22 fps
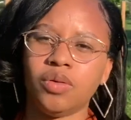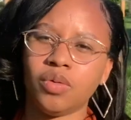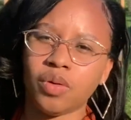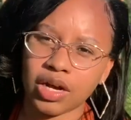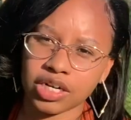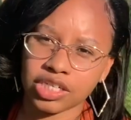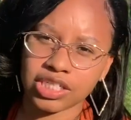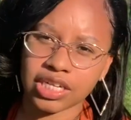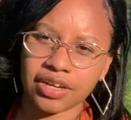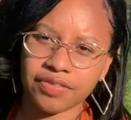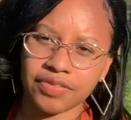
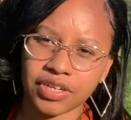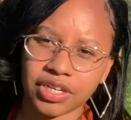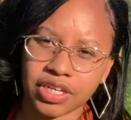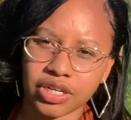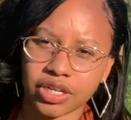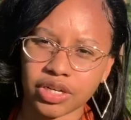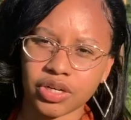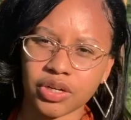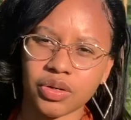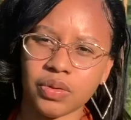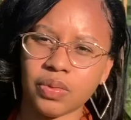Watch that
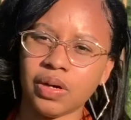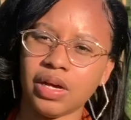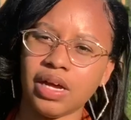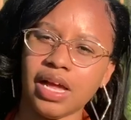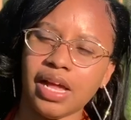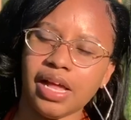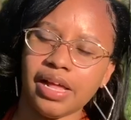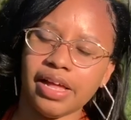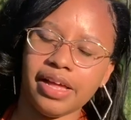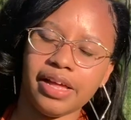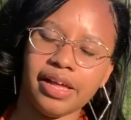video,
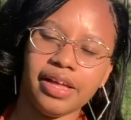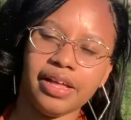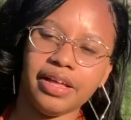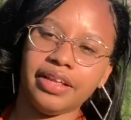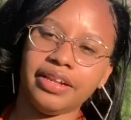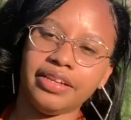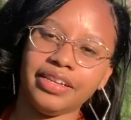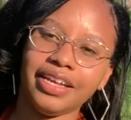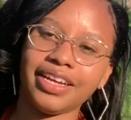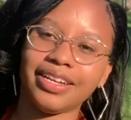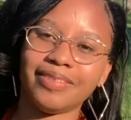
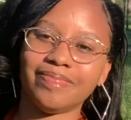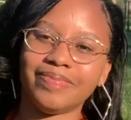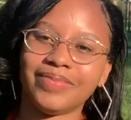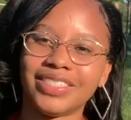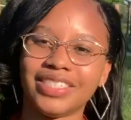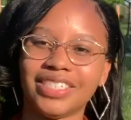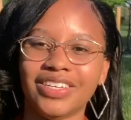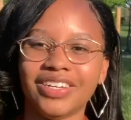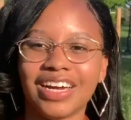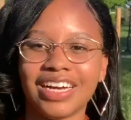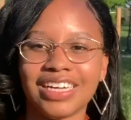and yeah,
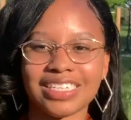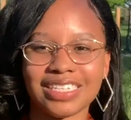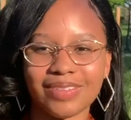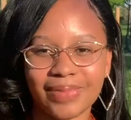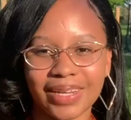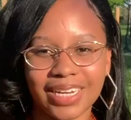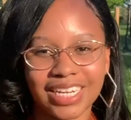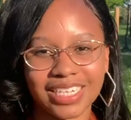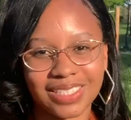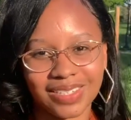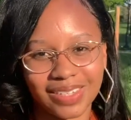see you guys in
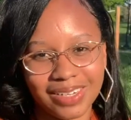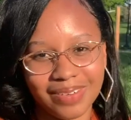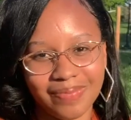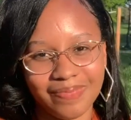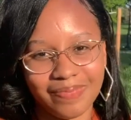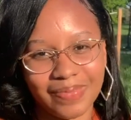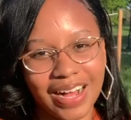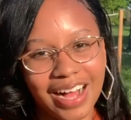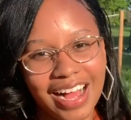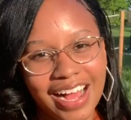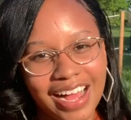my next one.
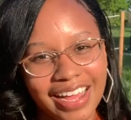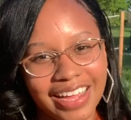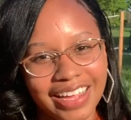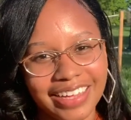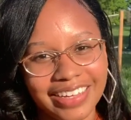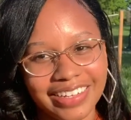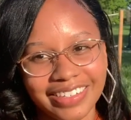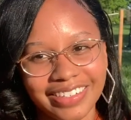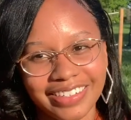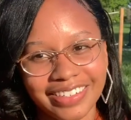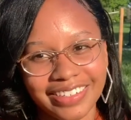Bye.